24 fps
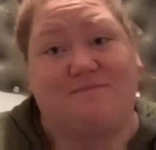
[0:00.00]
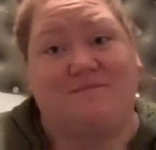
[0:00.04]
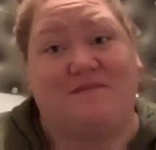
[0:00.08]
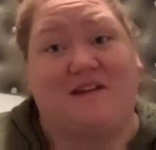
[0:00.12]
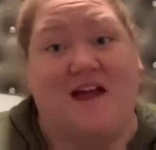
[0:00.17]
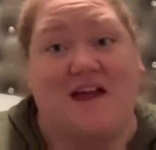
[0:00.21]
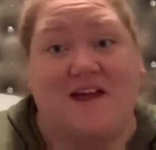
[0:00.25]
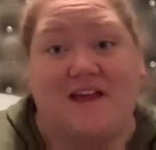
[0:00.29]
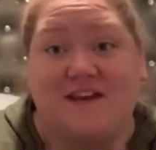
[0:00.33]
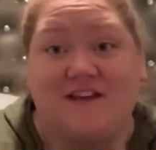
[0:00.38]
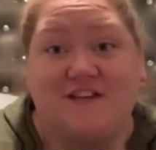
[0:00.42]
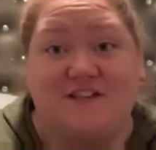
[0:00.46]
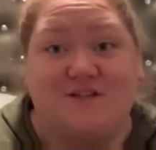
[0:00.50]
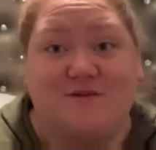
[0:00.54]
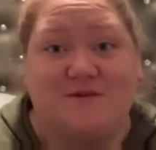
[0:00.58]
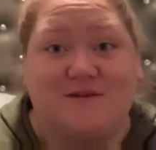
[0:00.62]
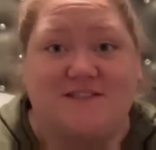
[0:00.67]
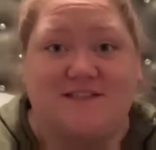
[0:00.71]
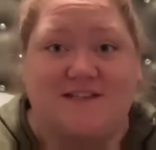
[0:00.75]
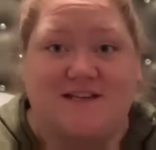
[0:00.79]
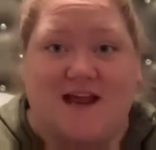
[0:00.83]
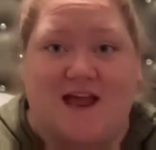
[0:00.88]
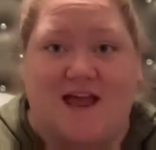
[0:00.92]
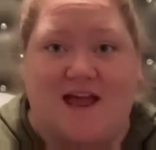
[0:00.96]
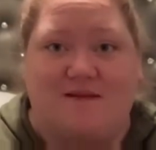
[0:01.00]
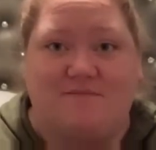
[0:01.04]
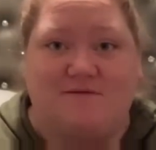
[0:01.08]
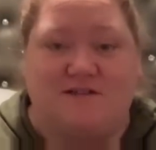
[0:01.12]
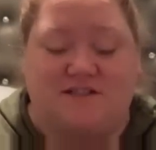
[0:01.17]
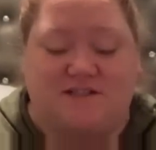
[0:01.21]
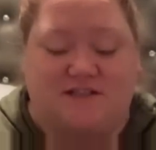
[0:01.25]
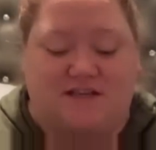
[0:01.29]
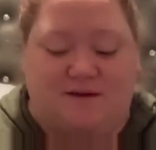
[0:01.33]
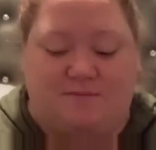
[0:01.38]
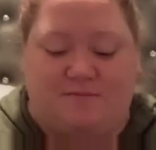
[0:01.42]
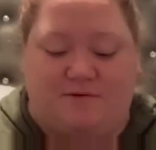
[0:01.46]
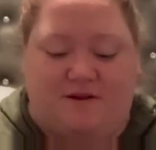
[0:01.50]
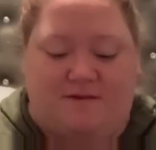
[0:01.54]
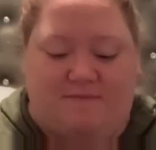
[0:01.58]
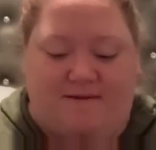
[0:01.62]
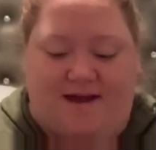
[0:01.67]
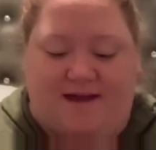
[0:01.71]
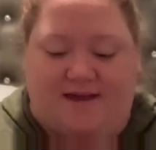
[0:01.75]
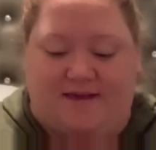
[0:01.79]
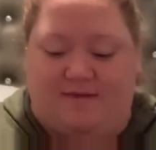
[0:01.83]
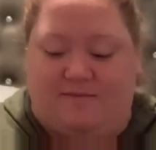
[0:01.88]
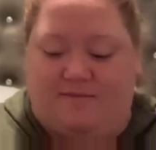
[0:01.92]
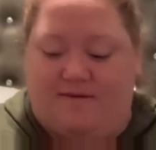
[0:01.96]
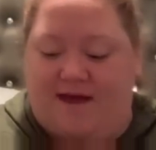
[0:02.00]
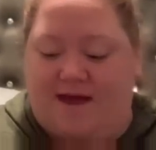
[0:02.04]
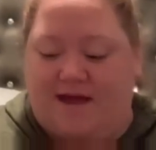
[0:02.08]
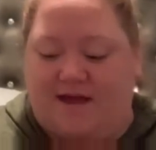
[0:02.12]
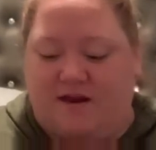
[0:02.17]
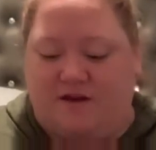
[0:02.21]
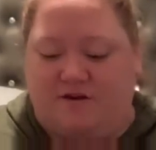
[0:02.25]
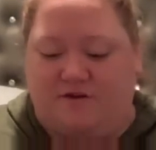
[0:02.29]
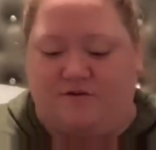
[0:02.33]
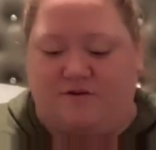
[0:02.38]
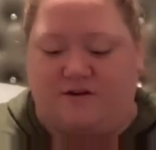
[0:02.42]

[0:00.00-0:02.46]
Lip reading: I'm not gonna do it tonight. I'm just gonna put it back in the bag and do